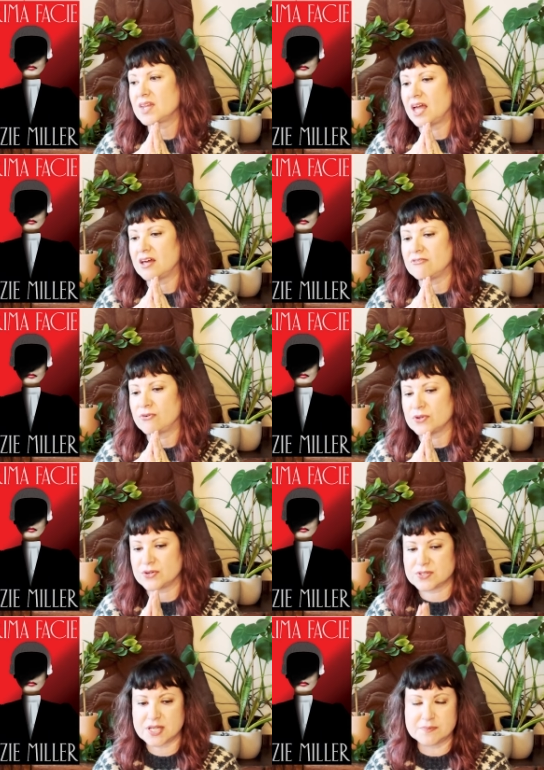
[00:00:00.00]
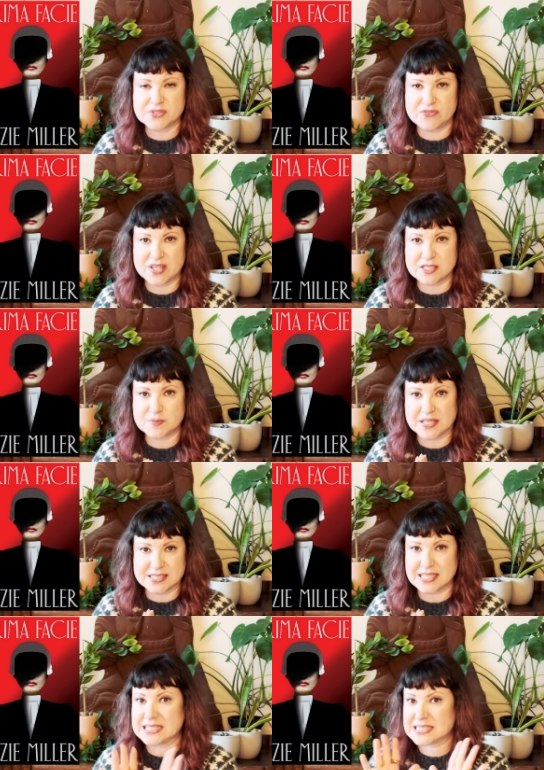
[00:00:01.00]
uh, for those types of things
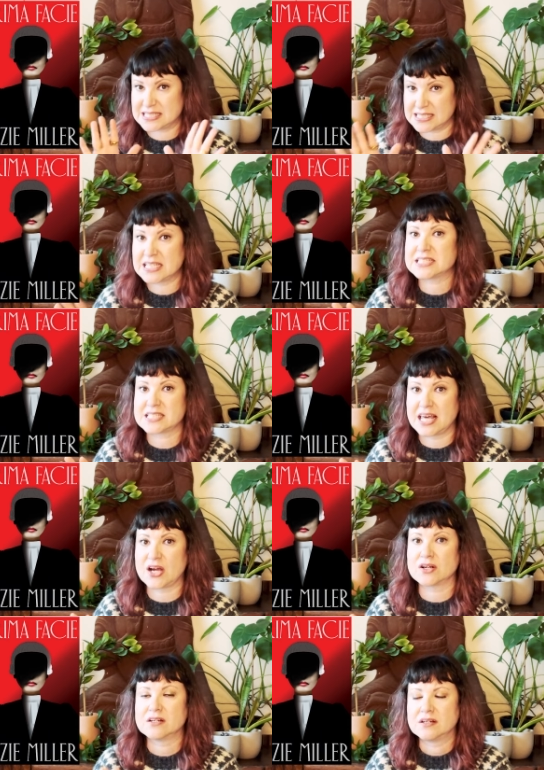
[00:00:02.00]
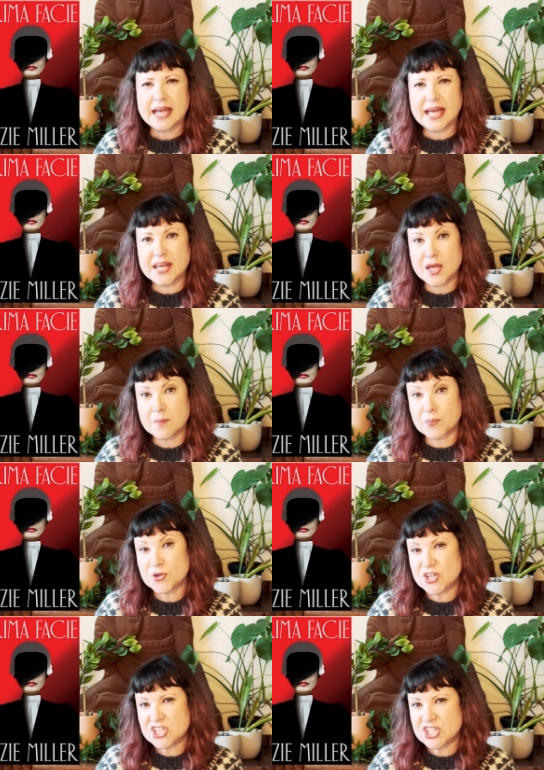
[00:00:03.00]
because it's it's there. And I
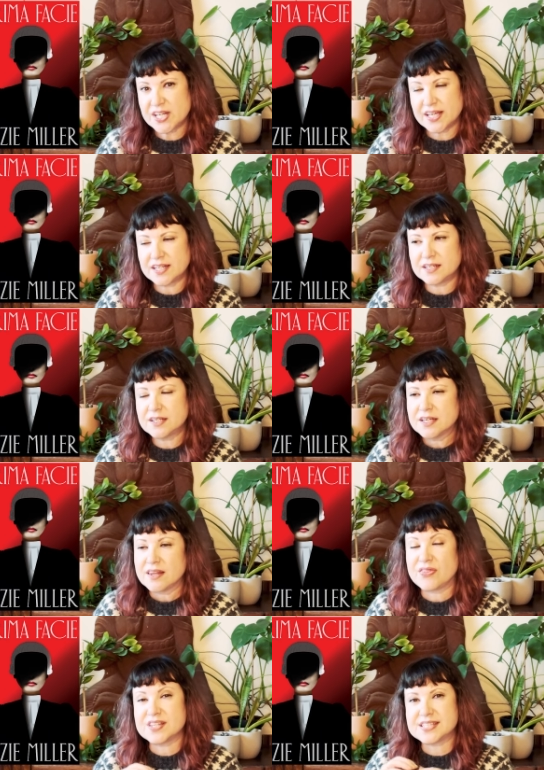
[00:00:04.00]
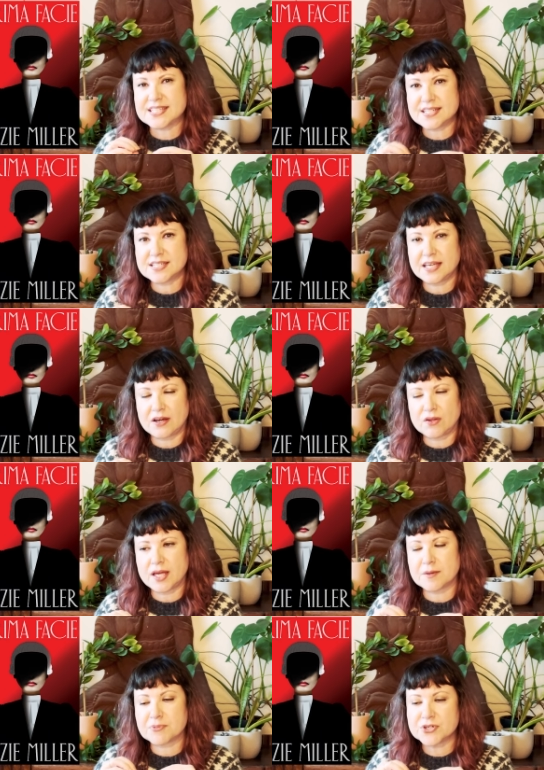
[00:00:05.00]
appreciated the detail. I
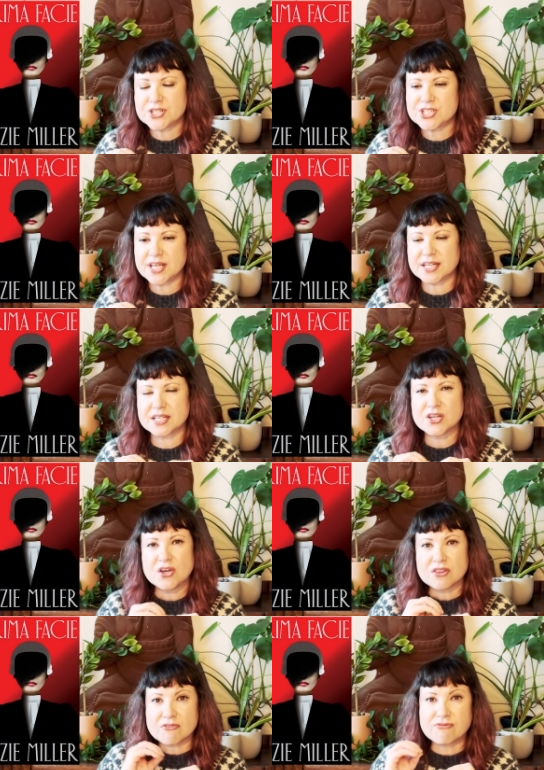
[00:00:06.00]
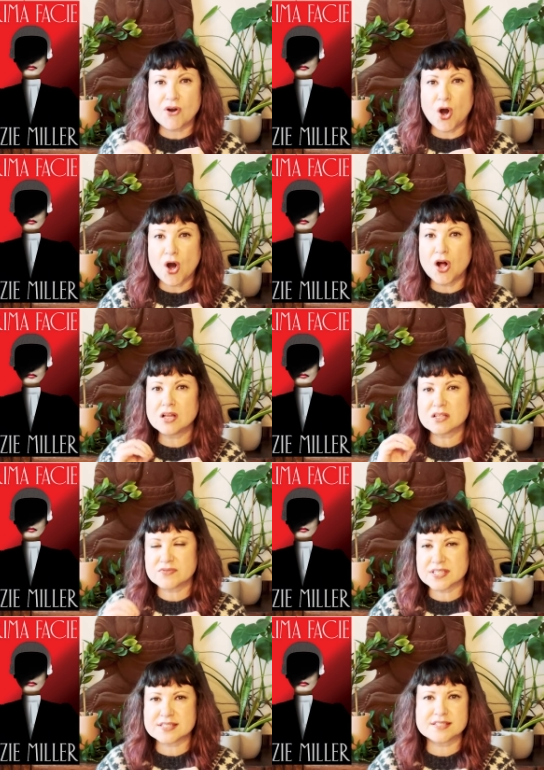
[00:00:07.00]
appreciated the all of
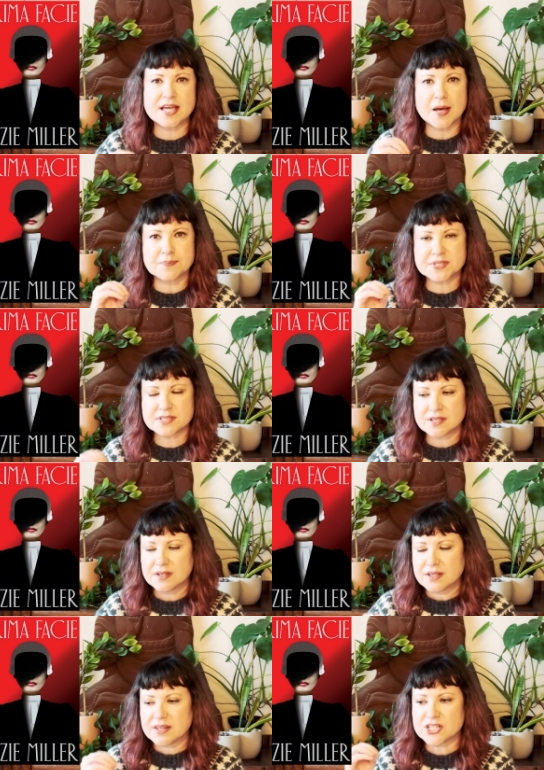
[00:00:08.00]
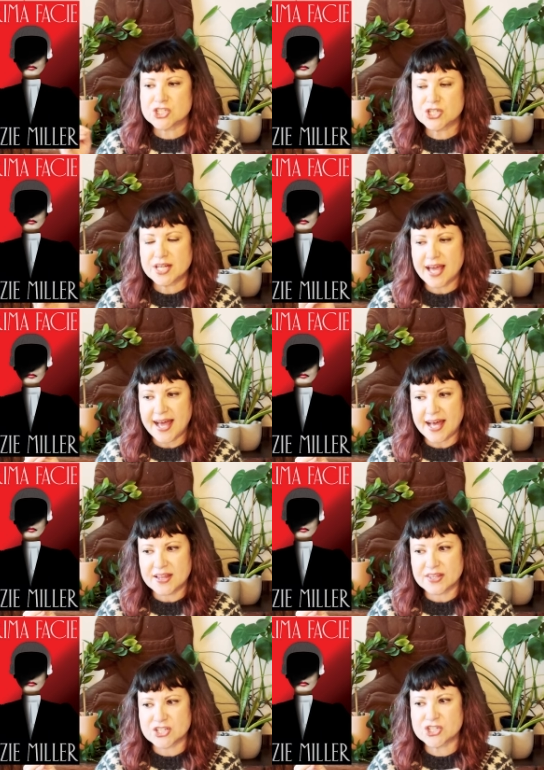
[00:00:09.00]
the steps that she ha-
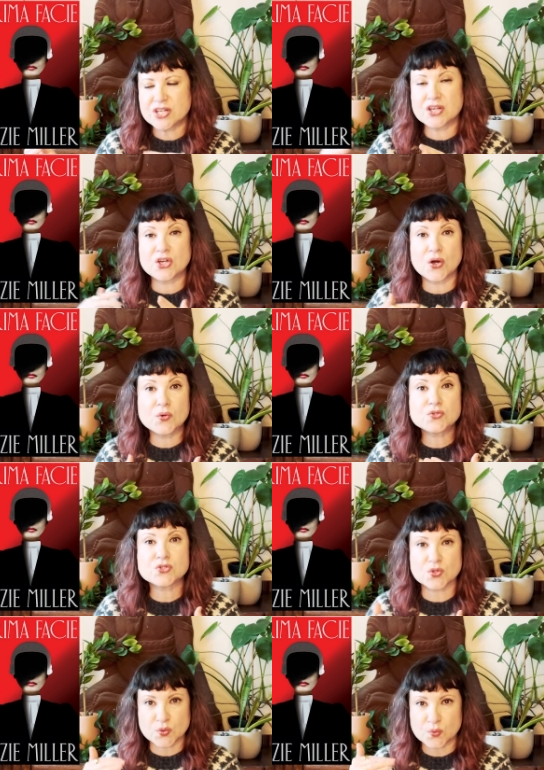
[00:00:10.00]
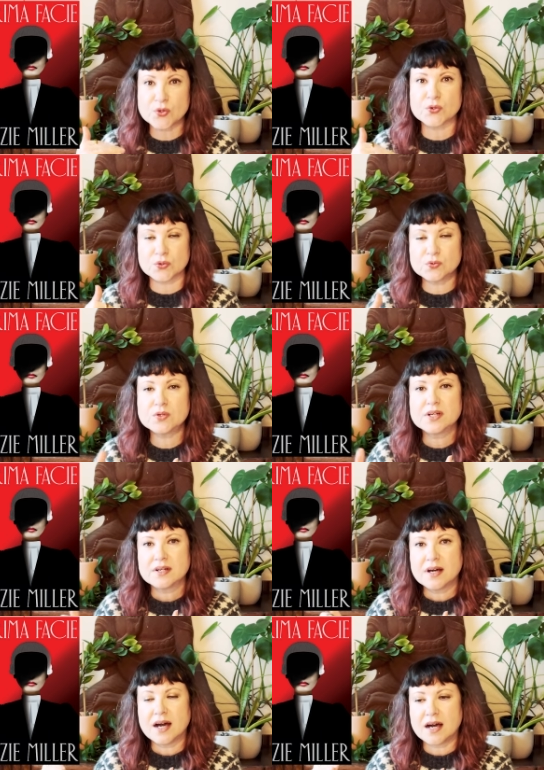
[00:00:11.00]
that she goes through,
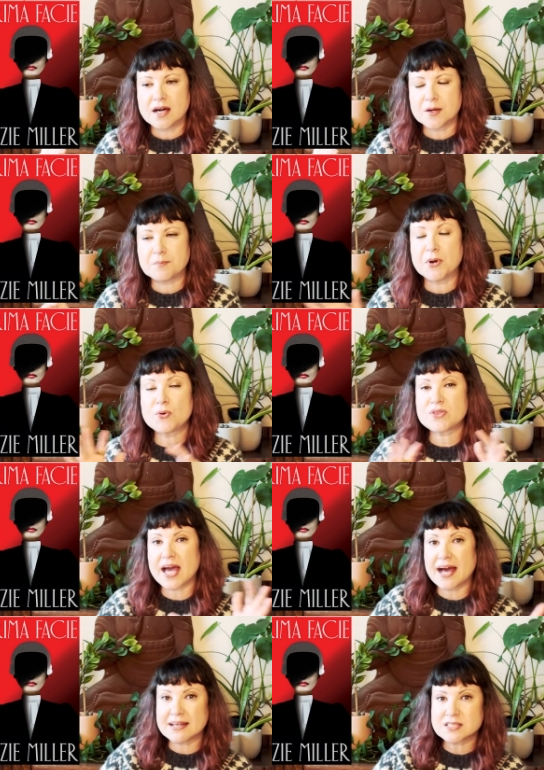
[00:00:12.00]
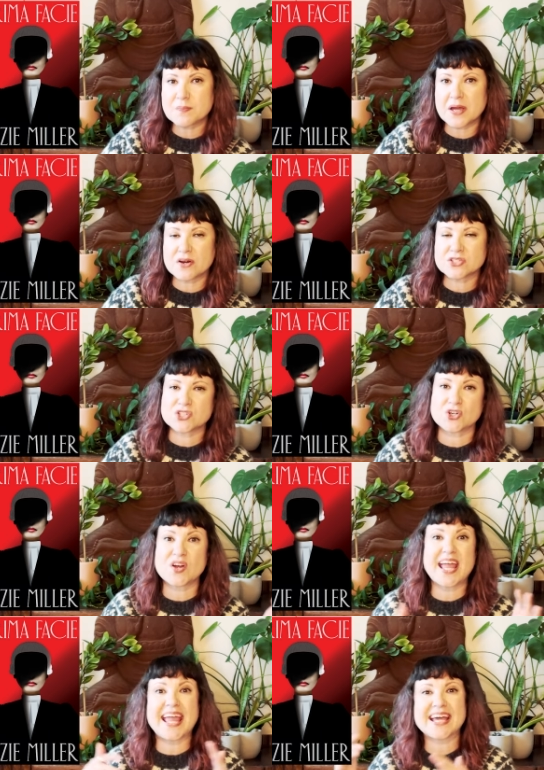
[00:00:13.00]
uh, both as a
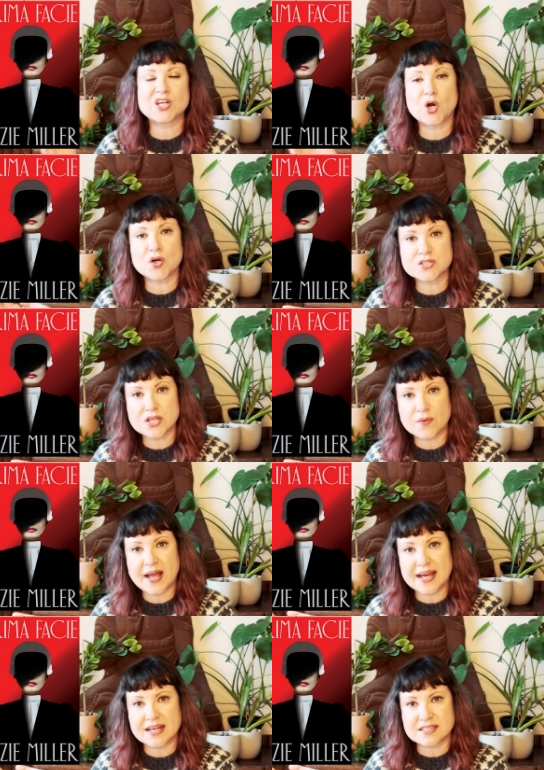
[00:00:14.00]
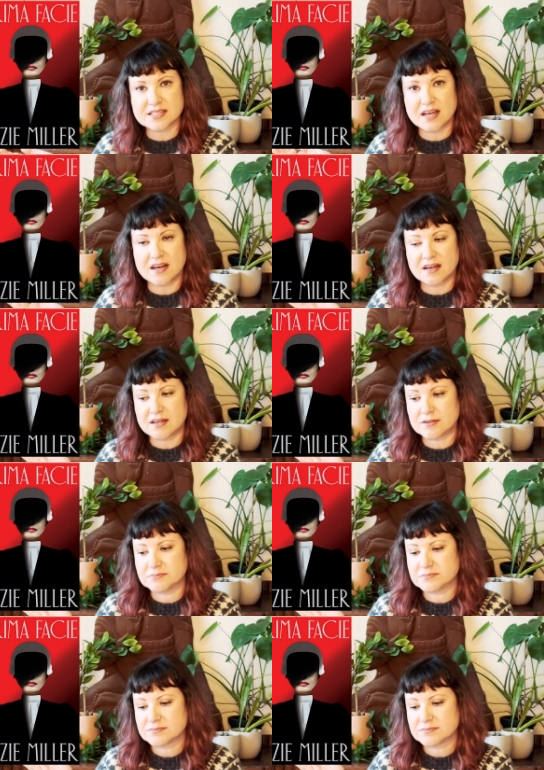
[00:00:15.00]
barrister and also as um,